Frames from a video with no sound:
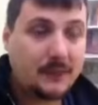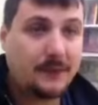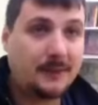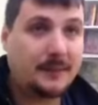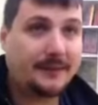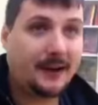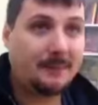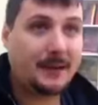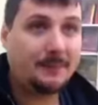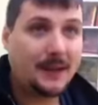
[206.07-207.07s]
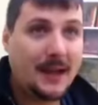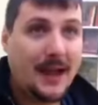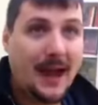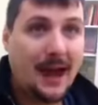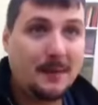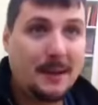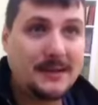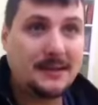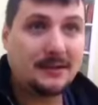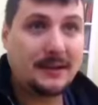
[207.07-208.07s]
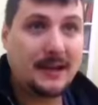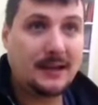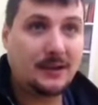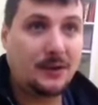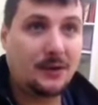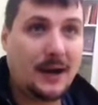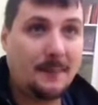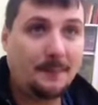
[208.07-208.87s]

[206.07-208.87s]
for hypnotherapy, how to basically get your